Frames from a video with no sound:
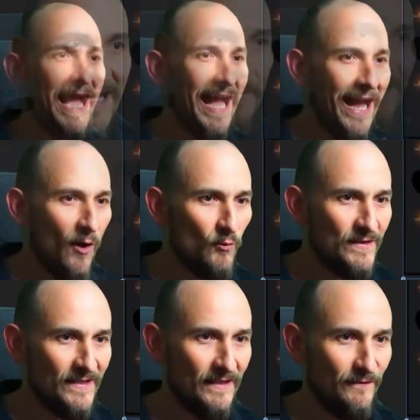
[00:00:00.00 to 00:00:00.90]

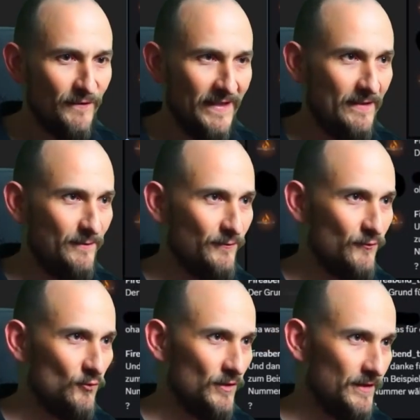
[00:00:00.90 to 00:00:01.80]
Congratulations.
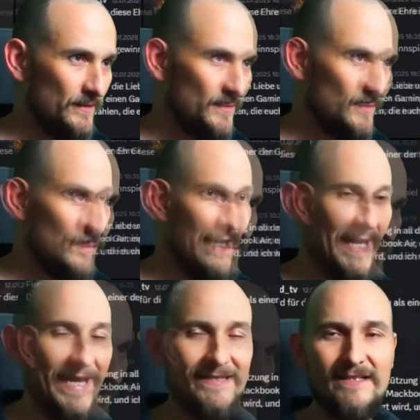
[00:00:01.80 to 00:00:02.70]
Yeah,
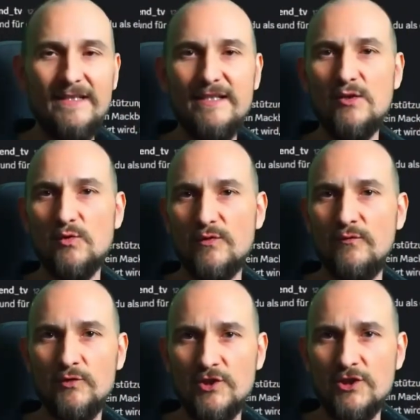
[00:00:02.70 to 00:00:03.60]
what a
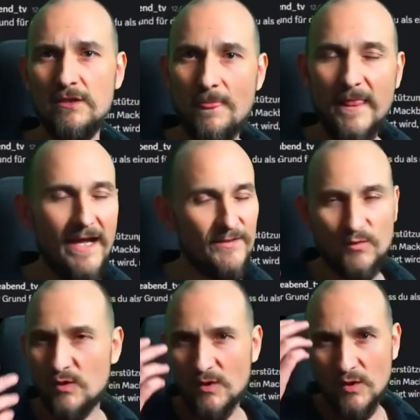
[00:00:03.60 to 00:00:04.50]
hilariously bad sentence.
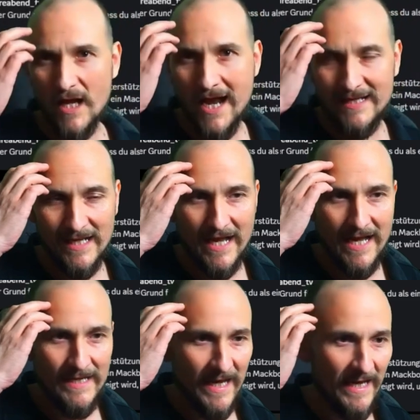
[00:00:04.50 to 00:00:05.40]
It literally
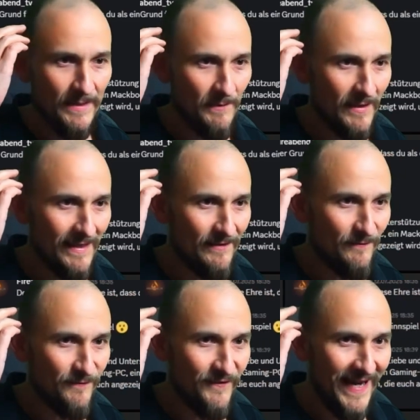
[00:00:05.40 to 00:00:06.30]
couldn't sound any
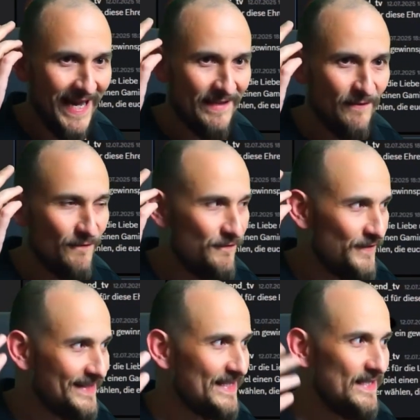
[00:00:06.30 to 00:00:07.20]
worse, but that's
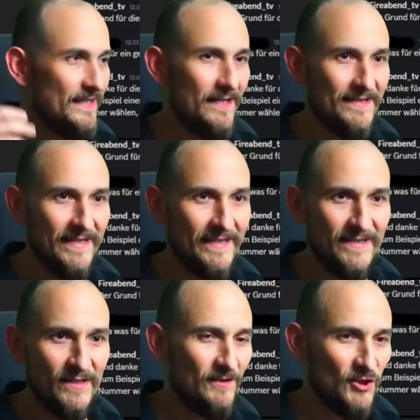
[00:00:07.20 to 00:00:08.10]
exactly what it
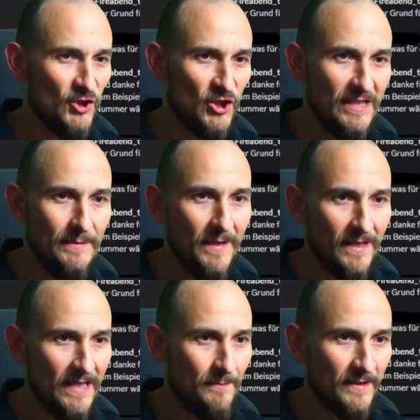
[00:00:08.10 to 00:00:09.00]
says, word
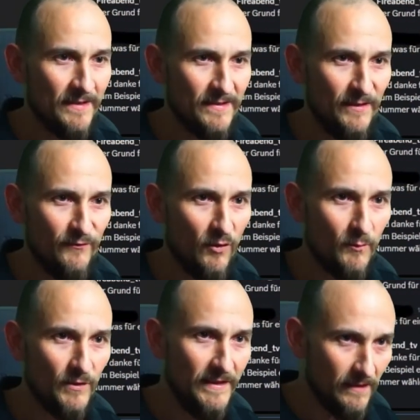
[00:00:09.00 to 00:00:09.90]
for word.
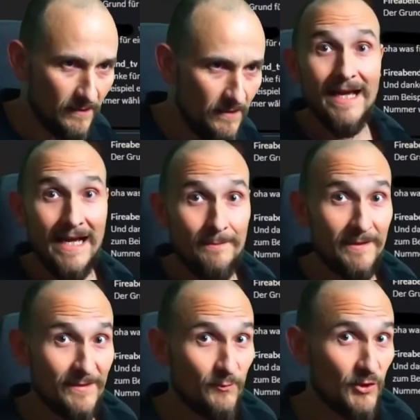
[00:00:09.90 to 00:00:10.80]
Then,
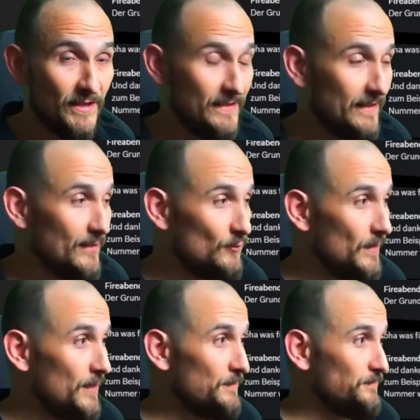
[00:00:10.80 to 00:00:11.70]
thanks for all
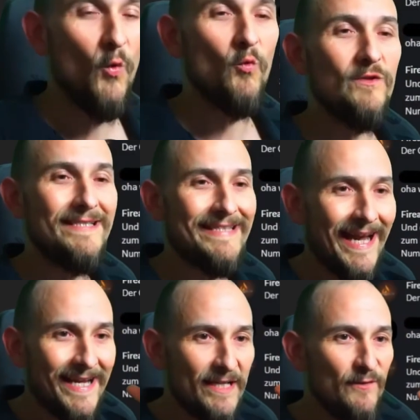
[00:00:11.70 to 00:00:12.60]
your lovely support
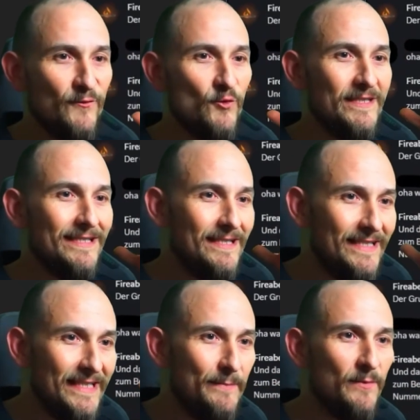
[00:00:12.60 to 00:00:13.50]
over the years.
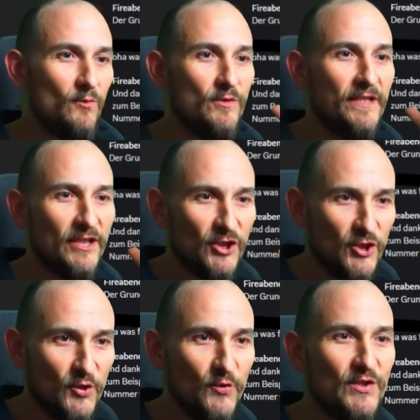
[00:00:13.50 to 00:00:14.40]
I truly
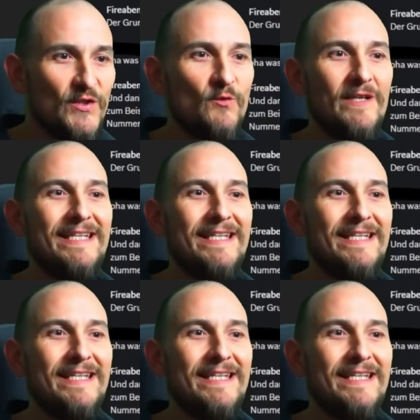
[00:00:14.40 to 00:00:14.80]
appreciate it.